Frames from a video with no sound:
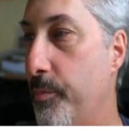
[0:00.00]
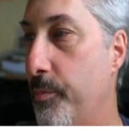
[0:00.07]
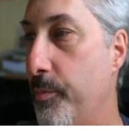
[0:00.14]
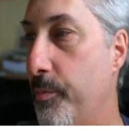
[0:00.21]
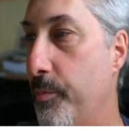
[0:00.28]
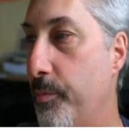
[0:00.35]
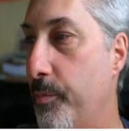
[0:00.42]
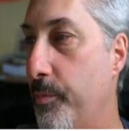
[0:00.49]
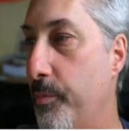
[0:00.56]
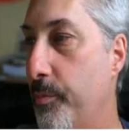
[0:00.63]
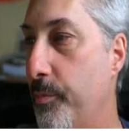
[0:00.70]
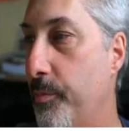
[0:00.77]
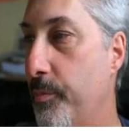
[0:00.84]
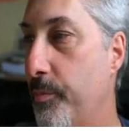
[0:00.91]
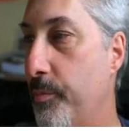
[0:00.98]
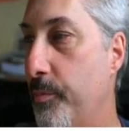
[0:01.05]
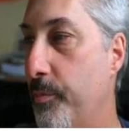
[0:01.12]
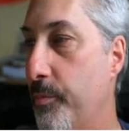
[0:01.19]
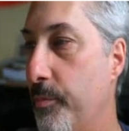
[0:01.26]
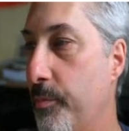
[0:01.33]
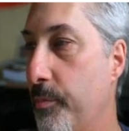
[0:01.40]

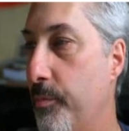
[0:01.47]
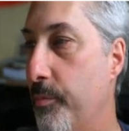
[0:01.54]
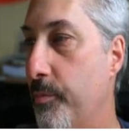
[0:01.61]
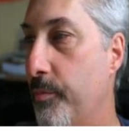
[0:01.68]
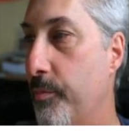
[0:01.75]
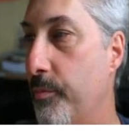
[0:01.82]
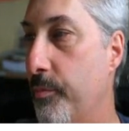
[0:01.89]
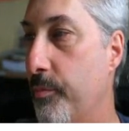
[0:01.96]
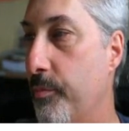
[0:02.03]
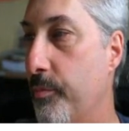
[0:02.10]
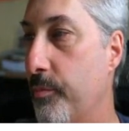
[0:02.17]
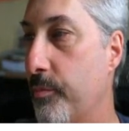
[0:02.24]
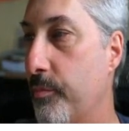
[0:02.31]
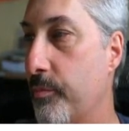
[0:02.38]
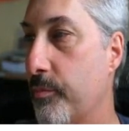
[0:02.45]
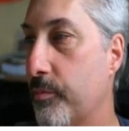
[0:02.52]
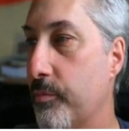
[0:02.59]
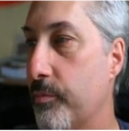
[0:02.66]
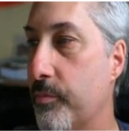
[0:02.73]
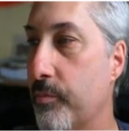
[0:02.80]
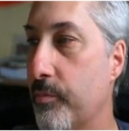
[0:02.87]

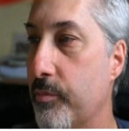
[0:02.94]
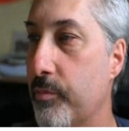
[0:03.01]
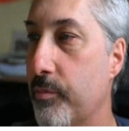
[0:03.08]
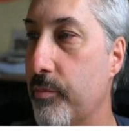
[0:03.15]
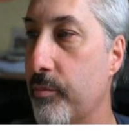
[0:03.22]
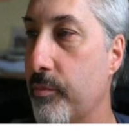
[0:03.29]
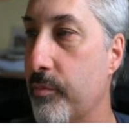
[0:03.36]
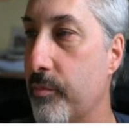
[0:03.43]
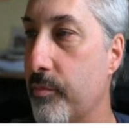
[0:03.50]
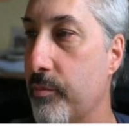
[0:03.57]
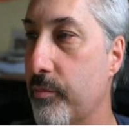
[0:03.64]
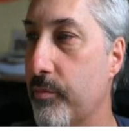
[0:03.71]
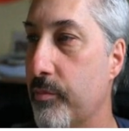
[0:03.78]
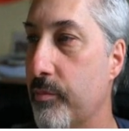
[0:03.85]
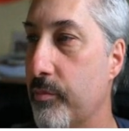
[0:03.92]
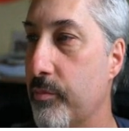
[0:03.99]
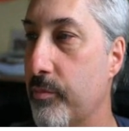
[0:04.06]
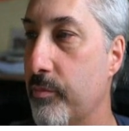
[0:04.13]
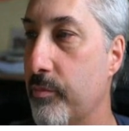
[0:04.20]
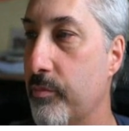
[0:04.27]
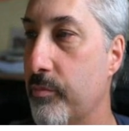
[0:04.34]

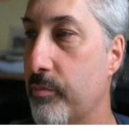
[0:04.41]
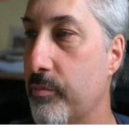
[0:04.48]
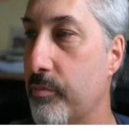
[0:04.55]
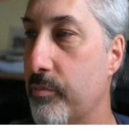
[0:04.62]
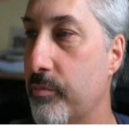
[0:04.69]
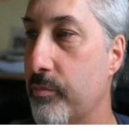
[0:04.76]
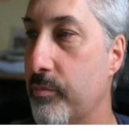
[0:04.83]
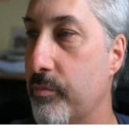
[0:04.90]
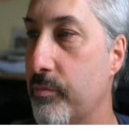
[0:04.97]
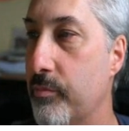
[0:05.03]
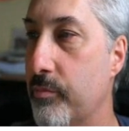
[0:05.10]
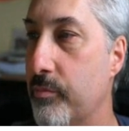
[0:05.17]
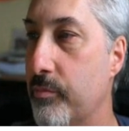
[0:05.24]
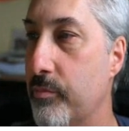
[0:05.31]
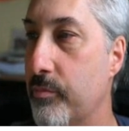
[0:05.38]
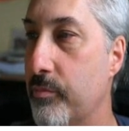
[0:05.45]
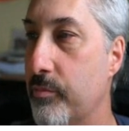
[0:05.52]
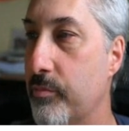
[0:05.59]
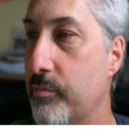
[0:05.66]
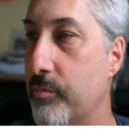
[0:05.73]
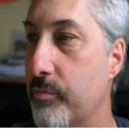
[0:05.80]

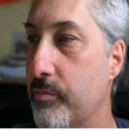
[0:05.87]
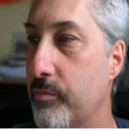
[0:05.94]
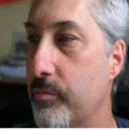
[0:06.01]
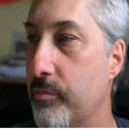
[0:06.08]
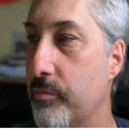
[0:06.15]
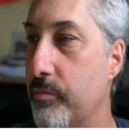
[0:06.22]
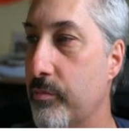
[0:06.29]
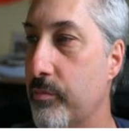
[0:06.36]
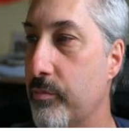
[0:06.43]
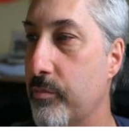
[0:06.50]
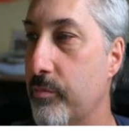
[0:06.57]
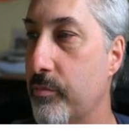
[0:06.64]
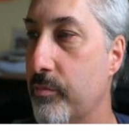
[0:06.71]
No one is speaking in this clip.